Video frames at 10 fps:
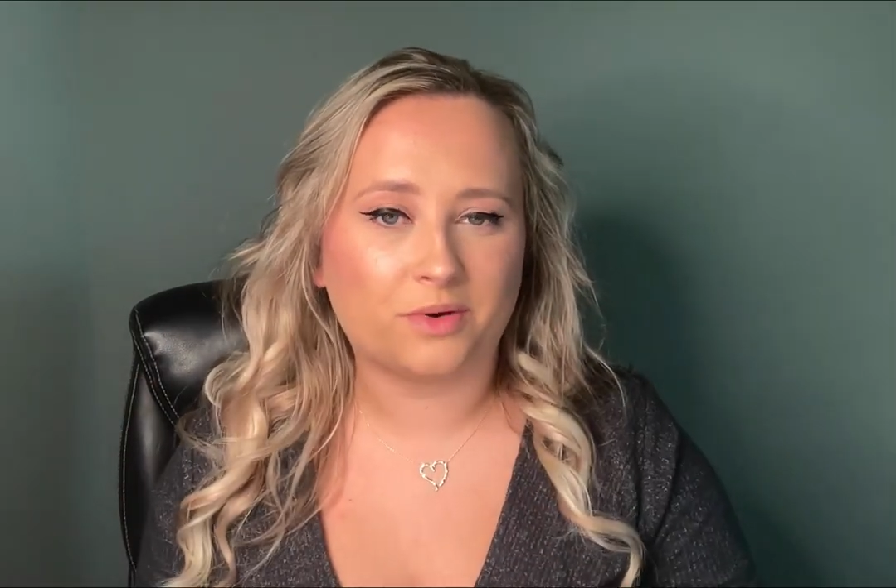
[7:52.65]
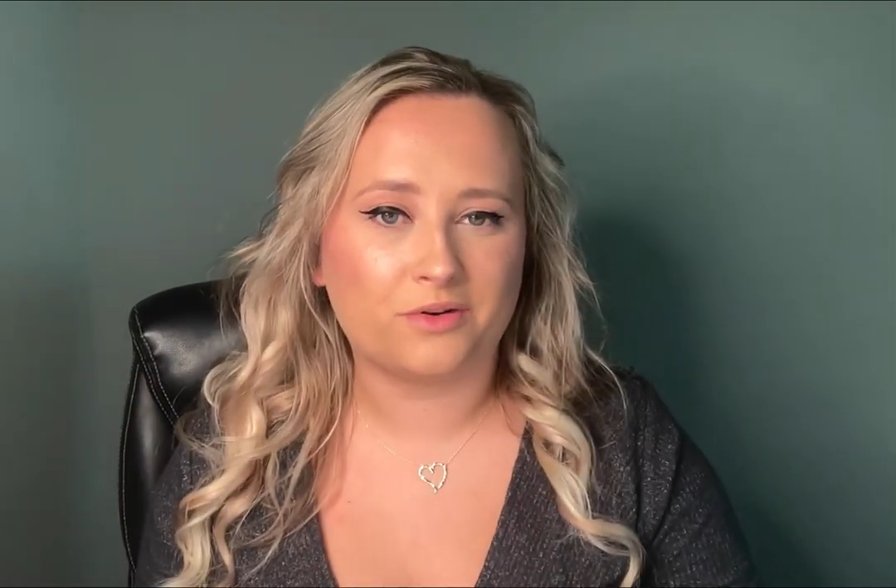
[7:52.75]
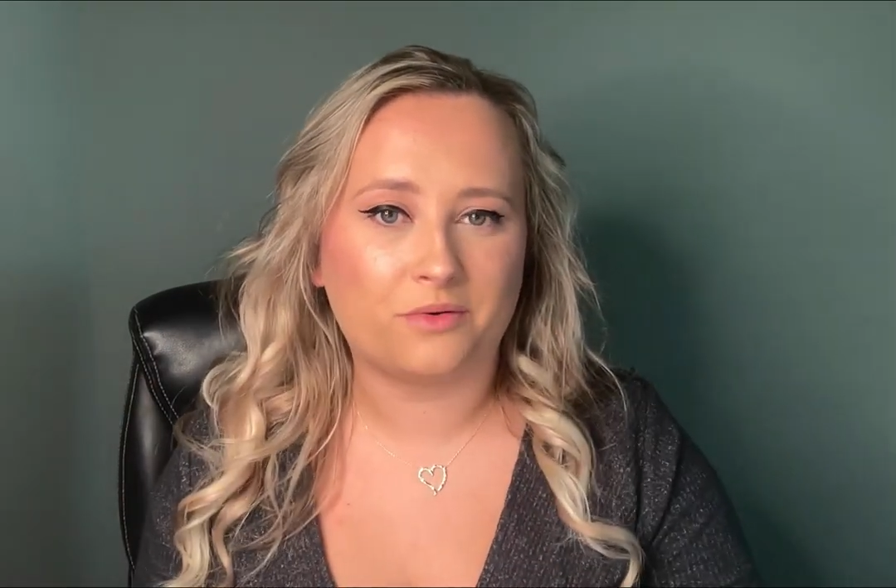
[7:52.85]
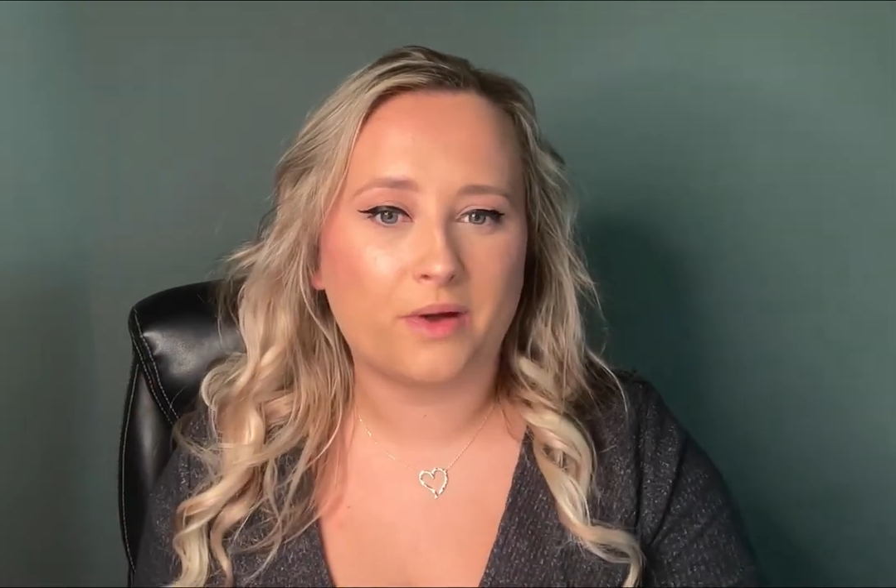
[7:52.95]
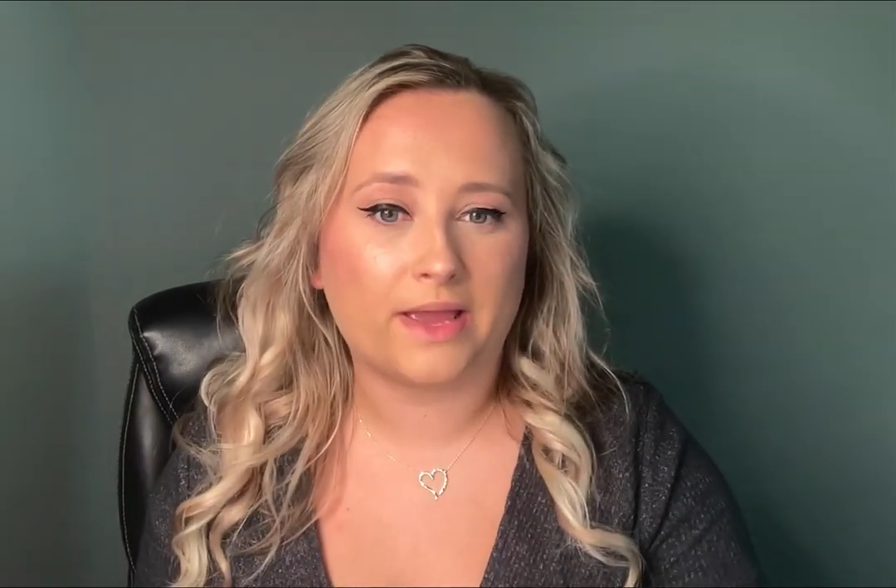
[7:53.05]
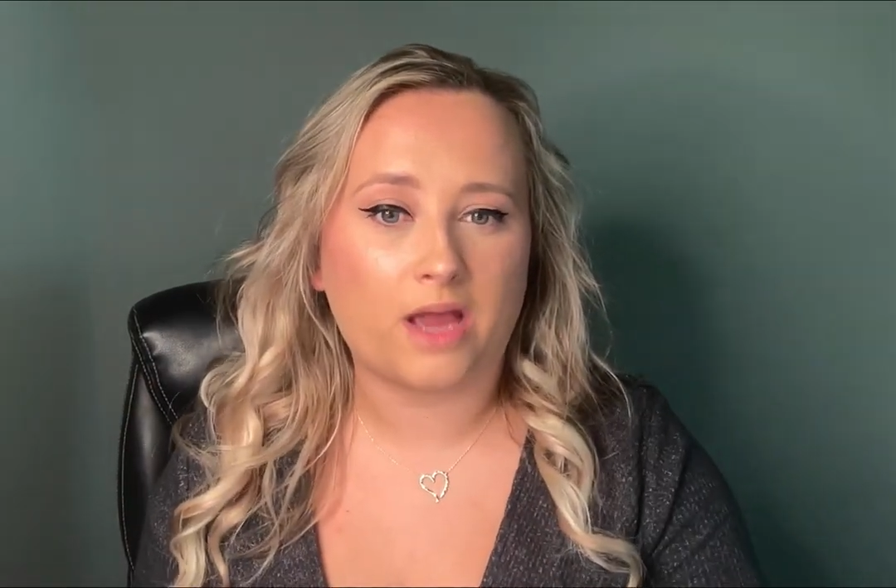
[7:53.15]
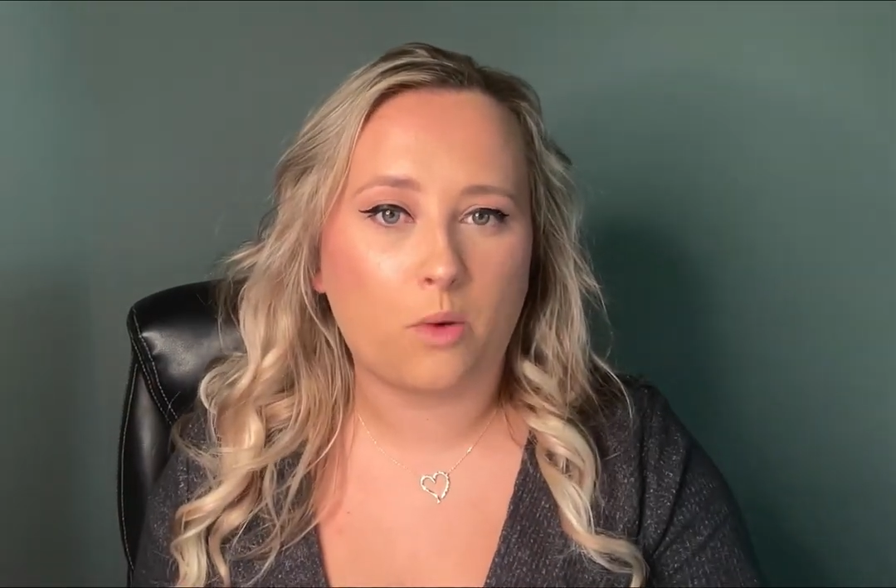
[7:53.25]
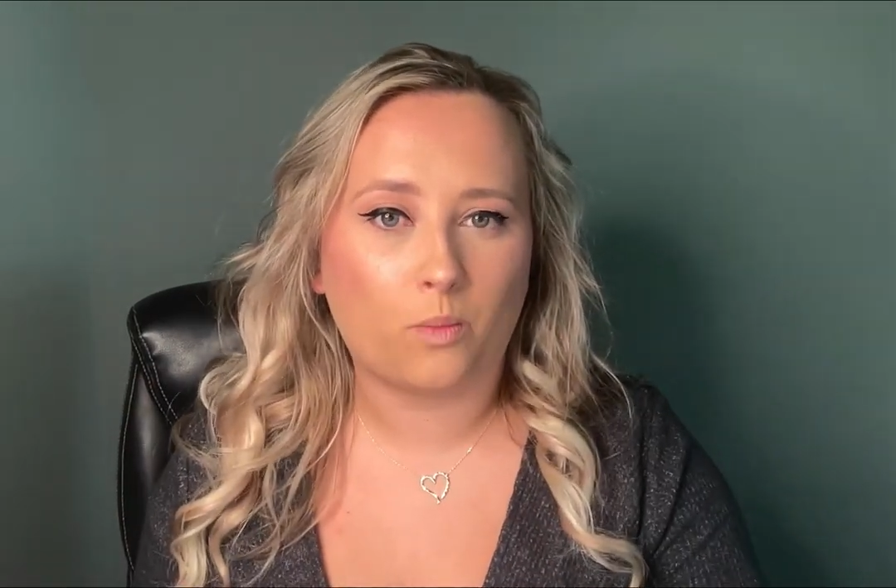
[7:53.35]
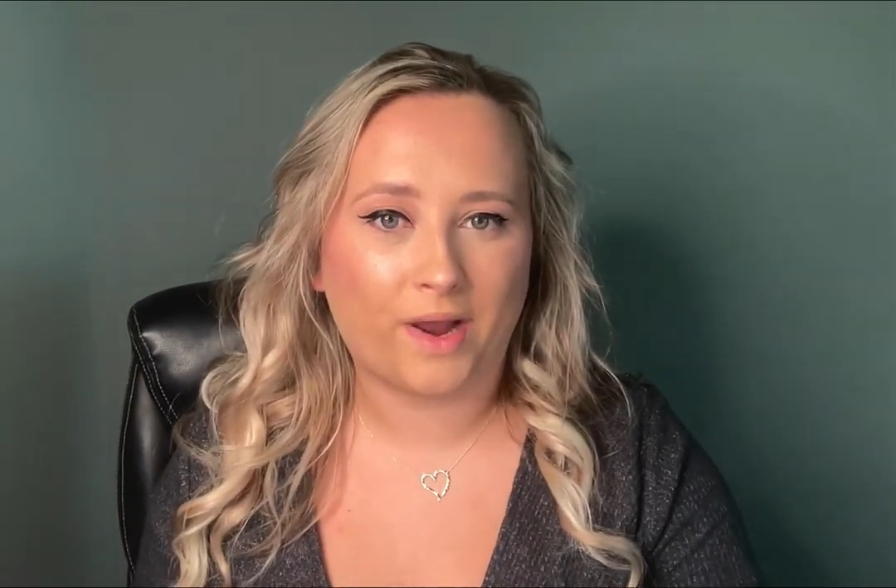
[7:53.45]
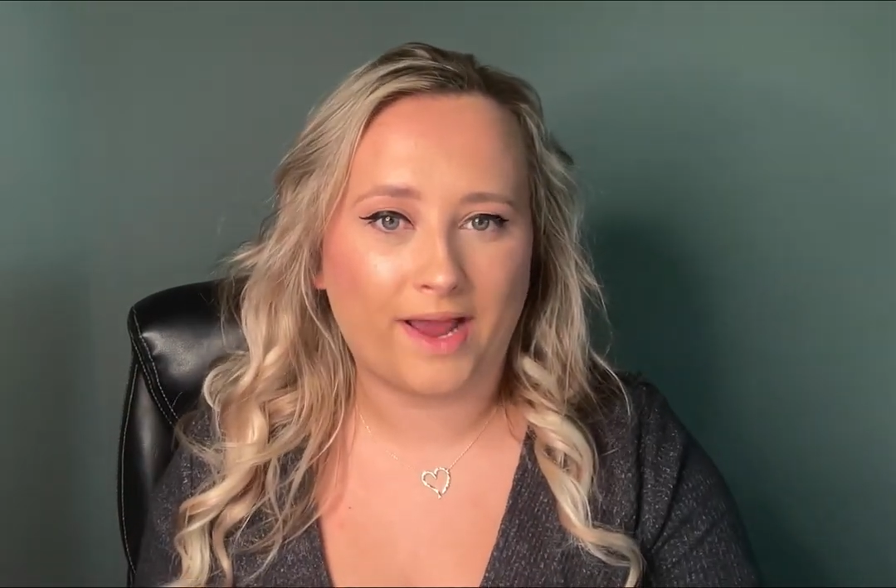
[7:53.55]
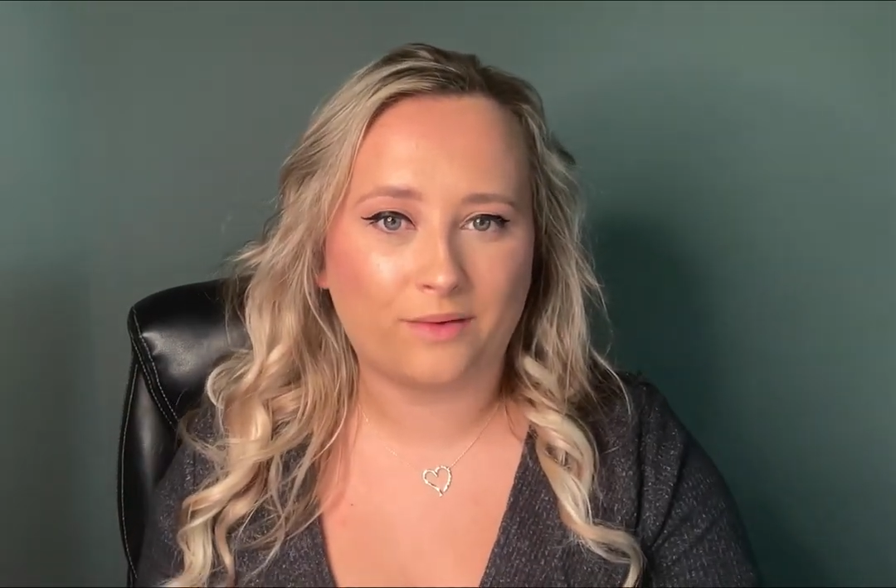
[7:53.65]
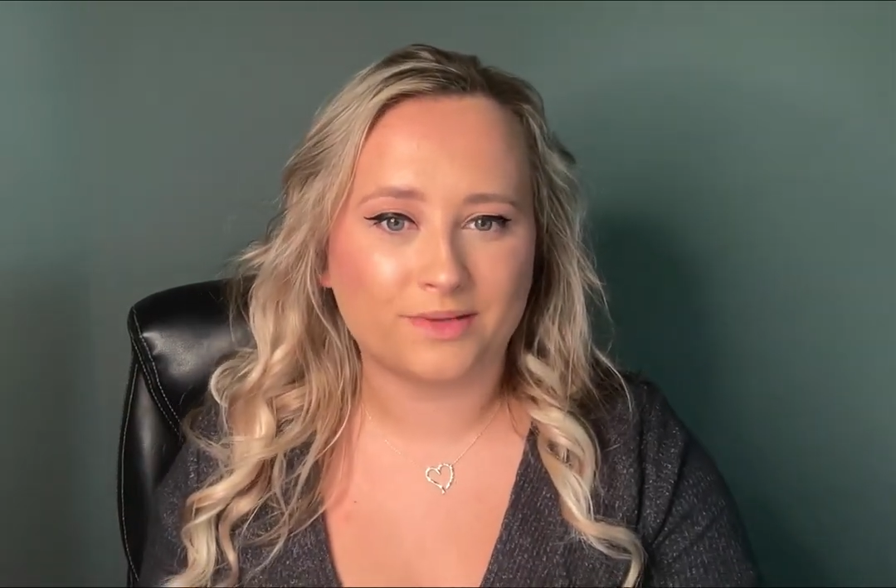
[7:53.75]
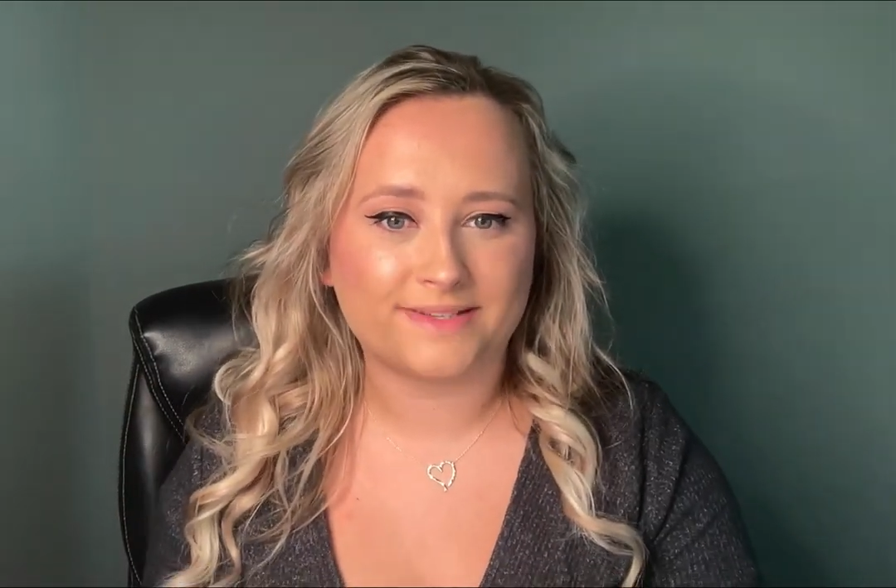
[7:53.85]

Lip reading: real quick what I was